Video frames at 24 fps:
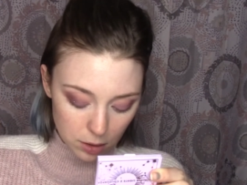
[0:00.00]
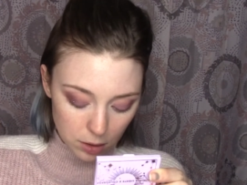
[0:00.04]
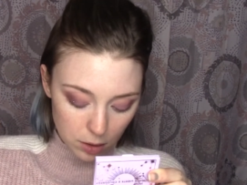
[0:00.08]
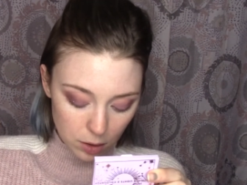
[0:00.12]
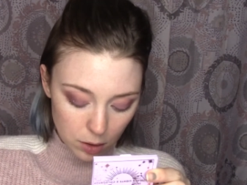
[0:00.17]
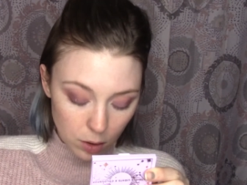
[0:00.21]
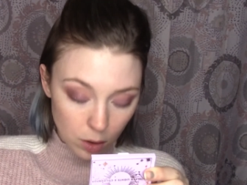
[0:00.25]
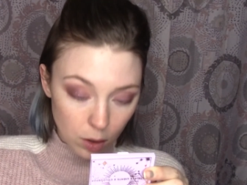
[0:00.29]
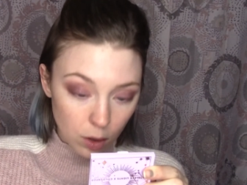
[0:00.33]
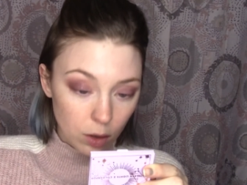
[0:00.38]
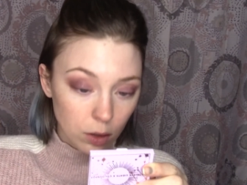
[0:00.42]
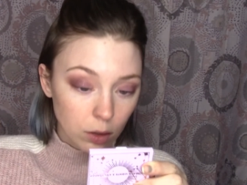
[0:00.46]

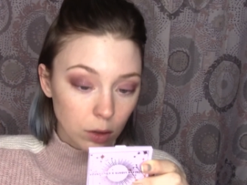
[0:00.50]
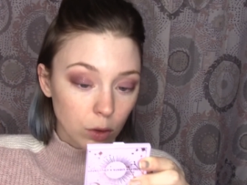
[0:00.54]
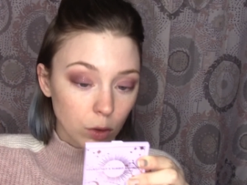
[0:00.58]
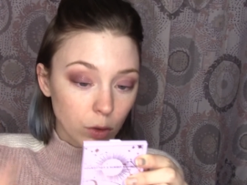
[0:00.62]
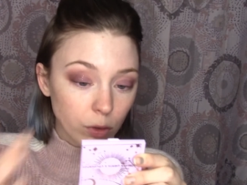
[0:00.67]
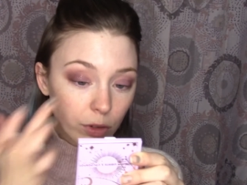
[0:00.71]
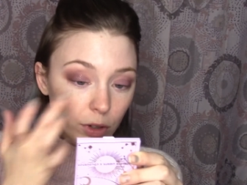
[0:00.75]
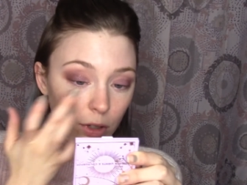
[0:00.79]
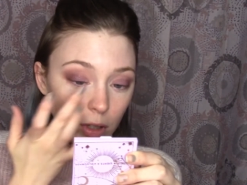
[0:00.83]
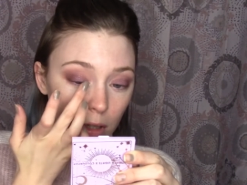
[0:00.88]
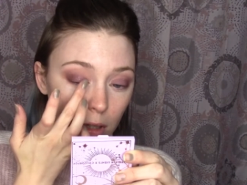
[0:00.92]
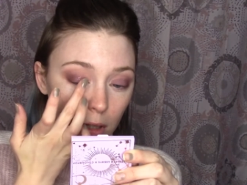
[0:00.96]
all
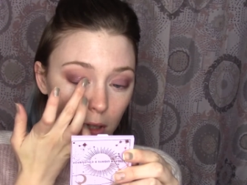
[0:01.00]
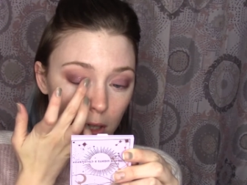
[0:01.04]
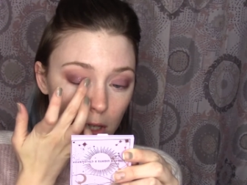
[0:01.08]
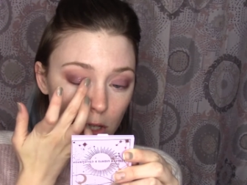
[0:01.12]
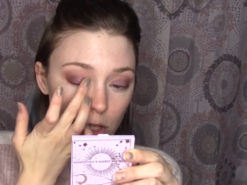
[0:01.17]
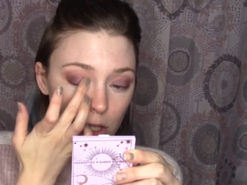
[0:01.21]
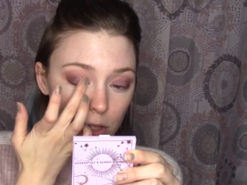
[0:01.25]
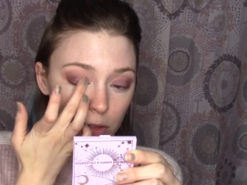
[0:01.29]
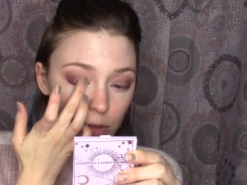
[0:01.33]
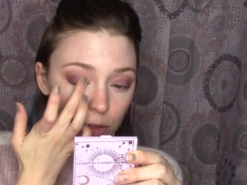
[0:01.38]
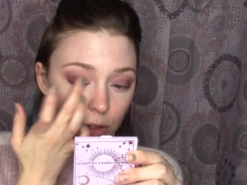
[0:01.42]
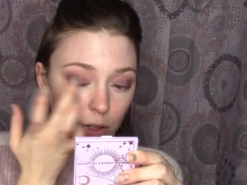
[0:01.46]
over the lid
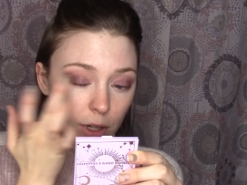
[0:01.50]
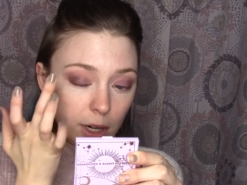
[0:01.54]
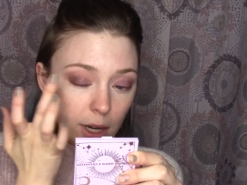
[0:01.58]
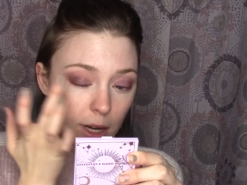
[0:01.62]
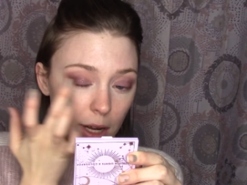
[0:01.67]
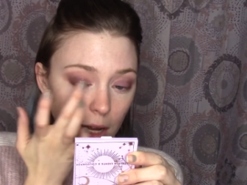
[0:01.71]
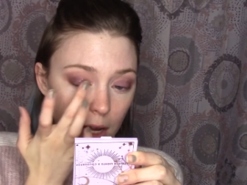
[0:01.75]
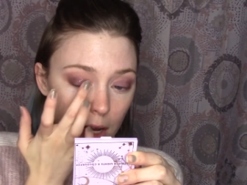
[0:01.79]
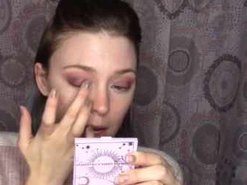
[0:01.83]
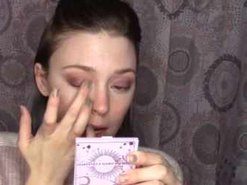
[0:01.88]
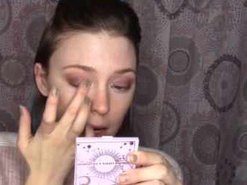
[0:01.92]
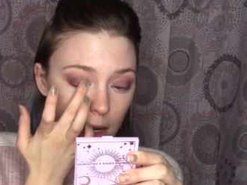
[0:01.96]
just for a
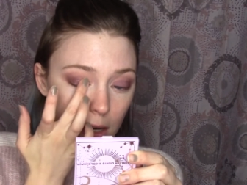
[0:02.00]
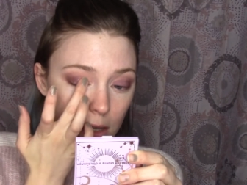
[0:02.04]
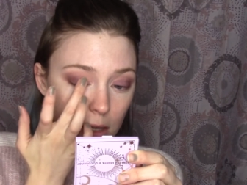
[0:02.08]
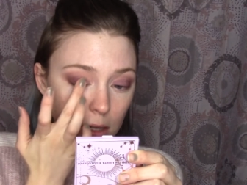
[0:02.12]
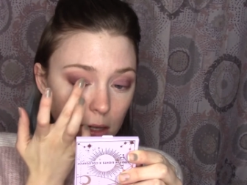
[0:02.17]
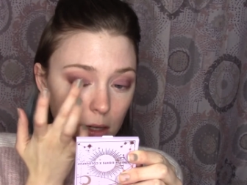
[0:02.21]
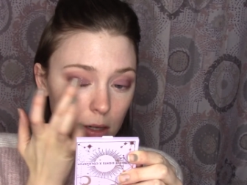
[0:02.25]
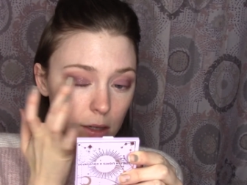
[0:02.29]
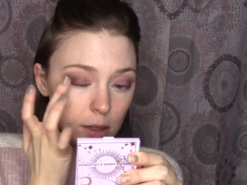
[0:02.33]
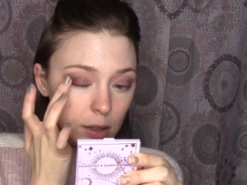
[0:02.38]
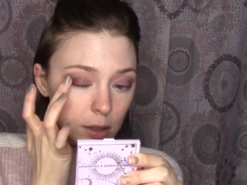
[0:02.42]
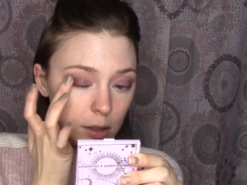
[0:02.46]

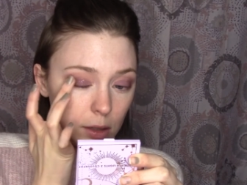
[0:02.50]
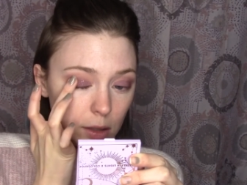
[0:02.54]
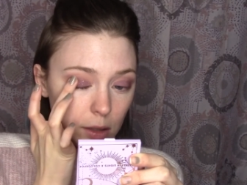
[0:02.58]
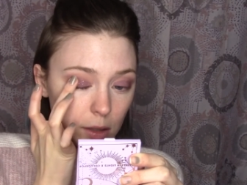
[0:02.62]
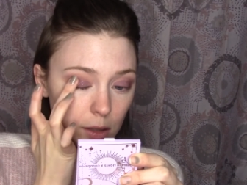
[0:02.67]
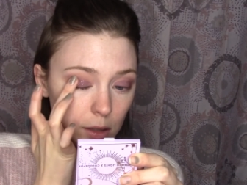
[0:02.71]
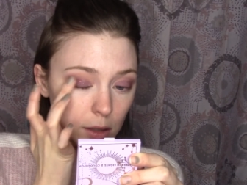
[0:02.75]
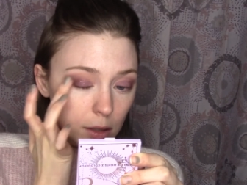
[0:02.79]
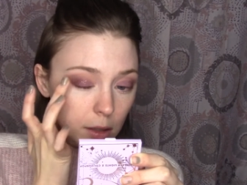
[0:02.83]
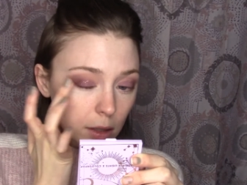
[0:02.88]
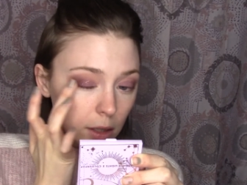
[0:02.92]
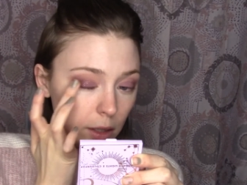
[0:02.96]
hint
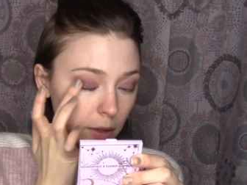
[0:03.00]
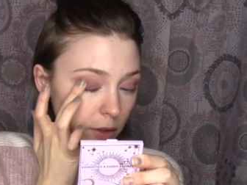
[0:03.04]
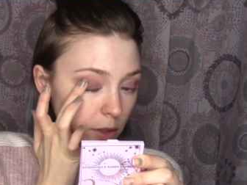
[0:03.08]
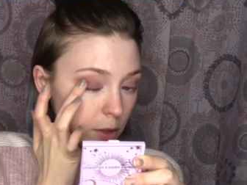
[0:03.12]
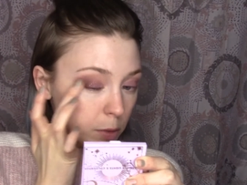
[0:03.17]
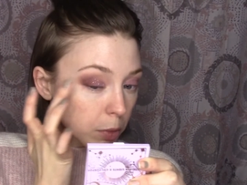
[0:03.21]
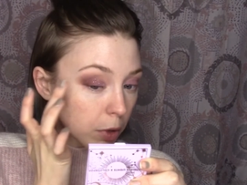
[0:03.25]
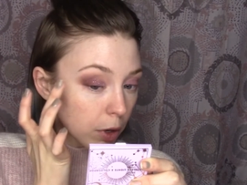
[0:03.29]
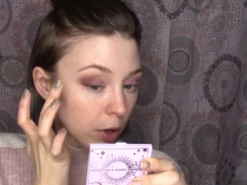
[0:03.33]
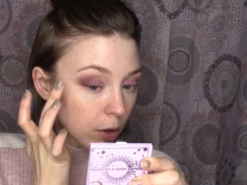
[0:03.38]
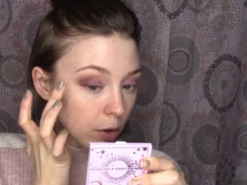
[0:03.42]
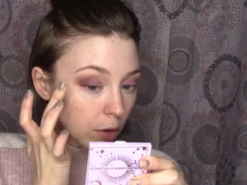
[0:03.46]
of
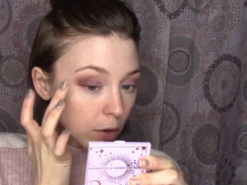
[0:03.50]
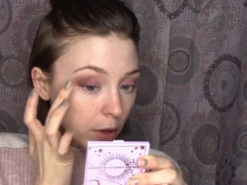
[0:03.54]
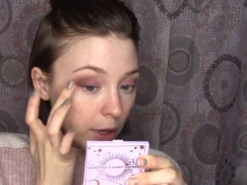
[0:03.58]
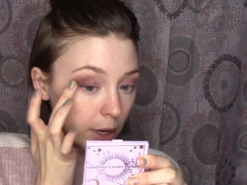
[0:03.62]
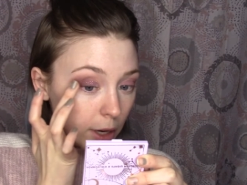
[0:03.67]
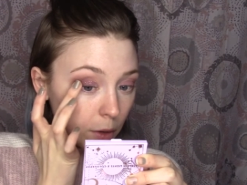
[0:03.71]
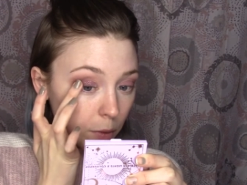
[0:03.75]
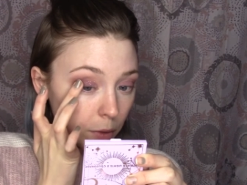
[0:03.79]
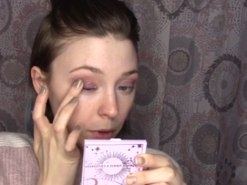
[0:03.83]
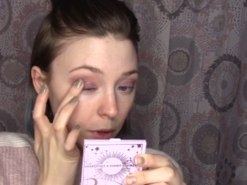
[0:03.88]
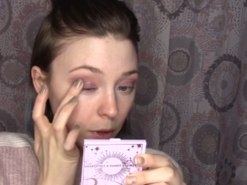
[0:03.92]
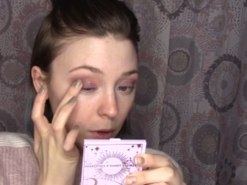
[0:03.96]
sparkle. I
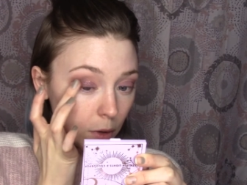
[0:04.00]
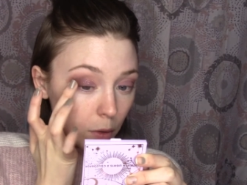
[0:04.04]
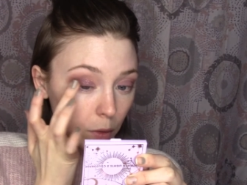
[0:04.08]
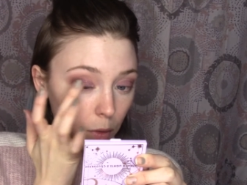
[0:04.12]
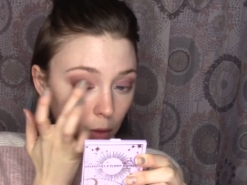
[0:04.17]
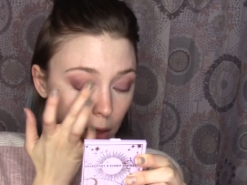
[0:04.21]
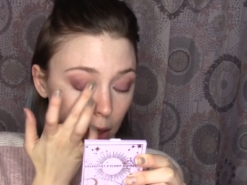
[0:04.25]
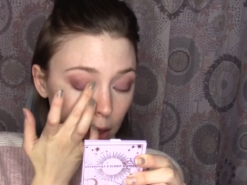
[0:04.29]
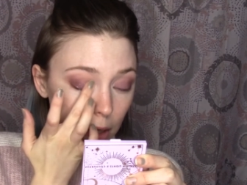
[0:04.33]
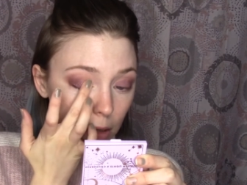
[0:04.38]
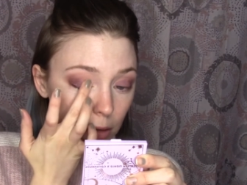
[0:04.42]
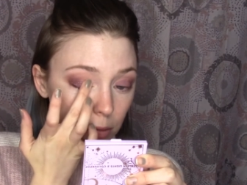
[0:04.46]
don't want a whole
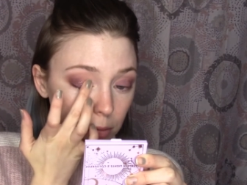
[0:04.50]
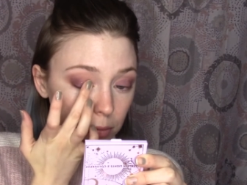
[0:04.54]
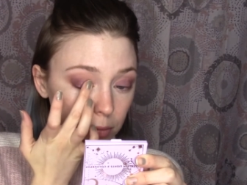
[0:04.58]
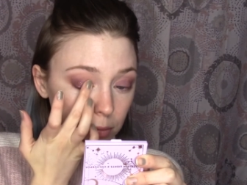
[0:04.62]
lot.